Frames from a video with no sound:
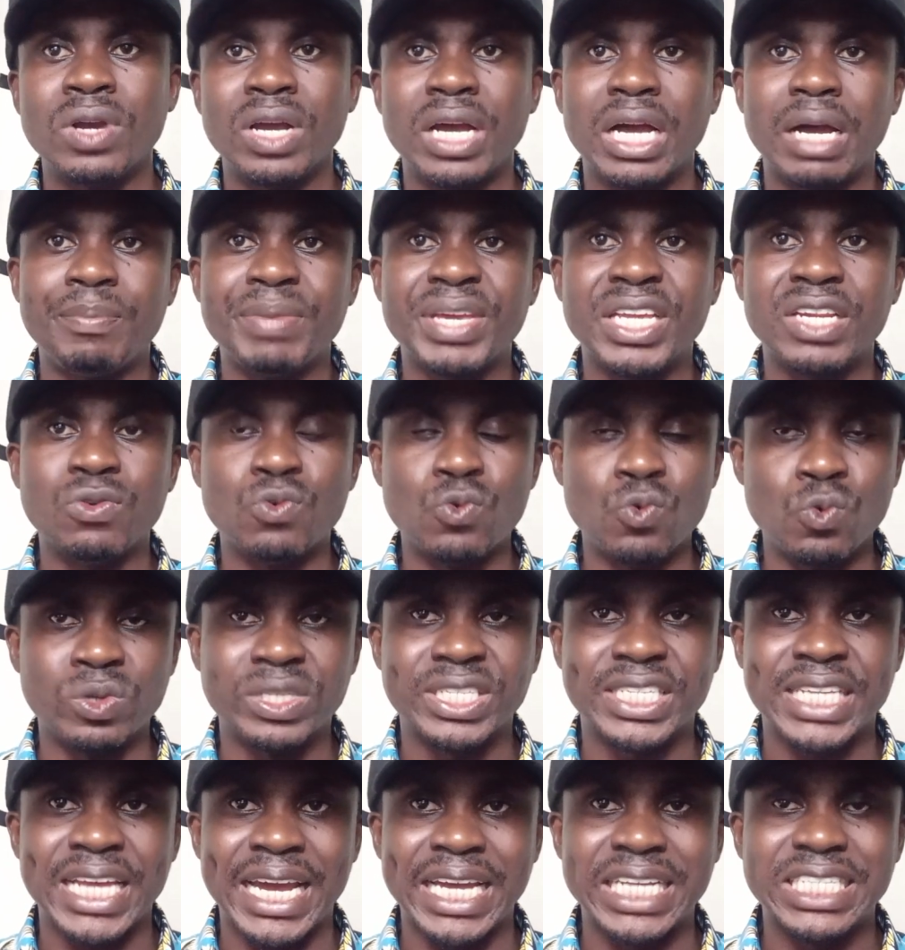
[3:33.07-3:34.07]

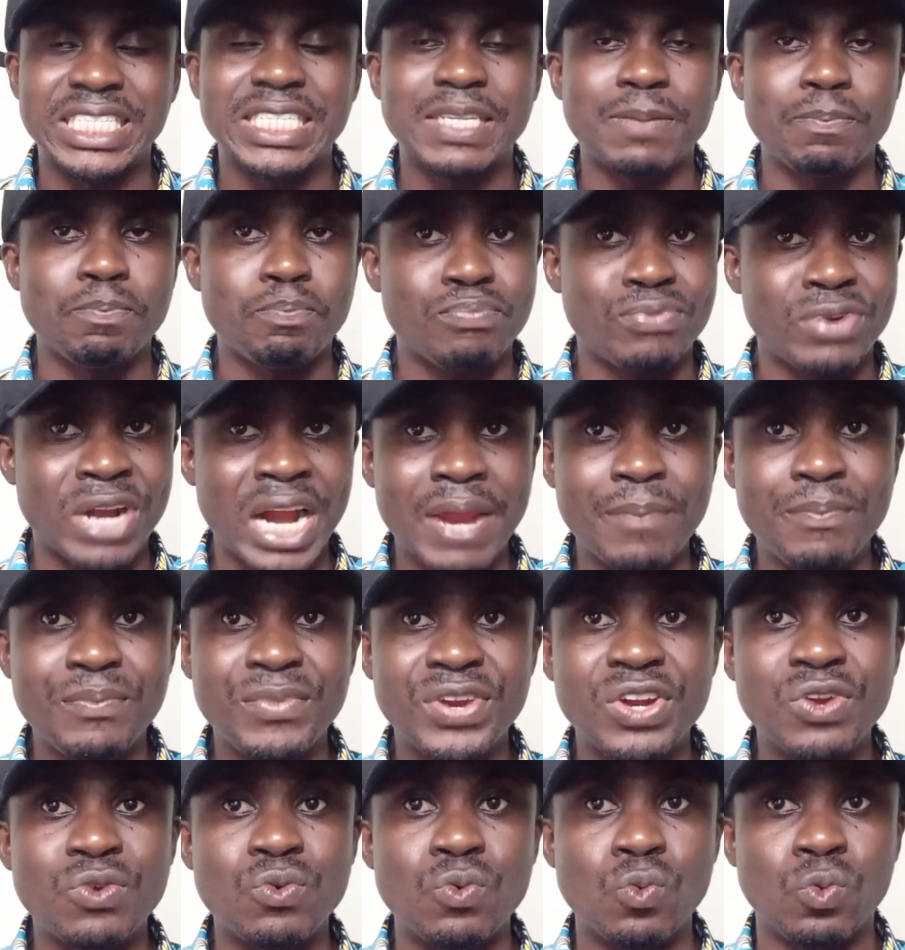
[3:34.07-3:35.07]
oocyte,
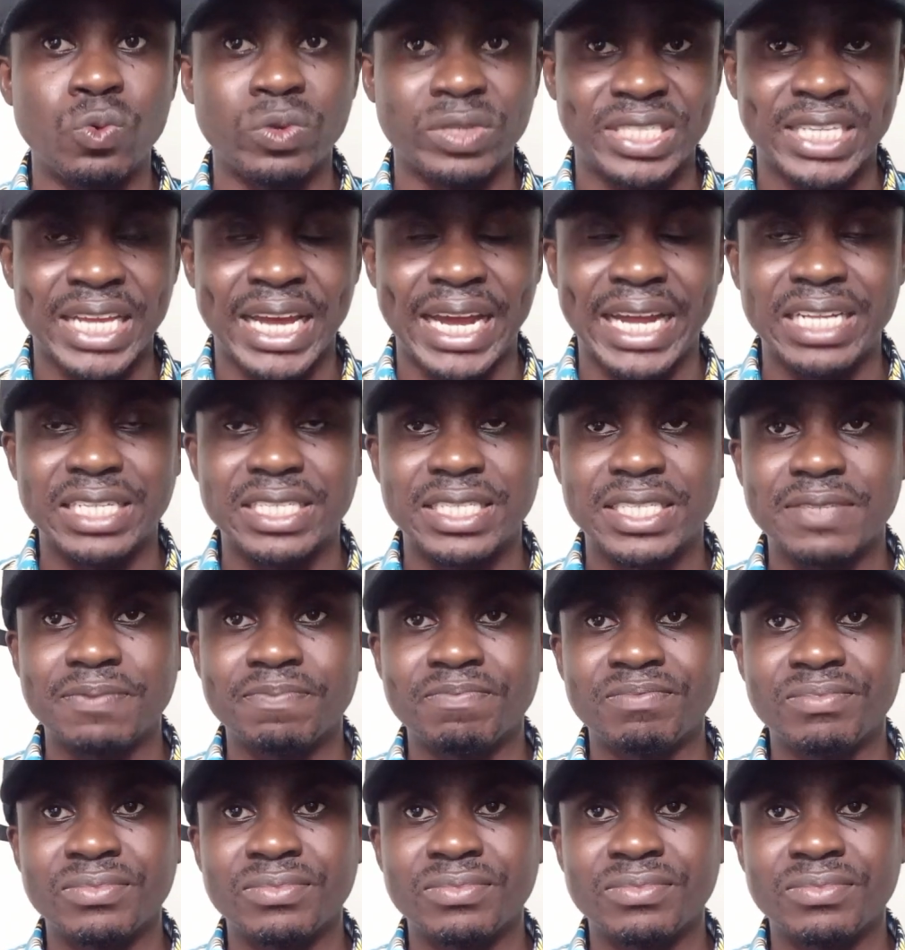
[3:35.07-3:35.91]
primary oocyte.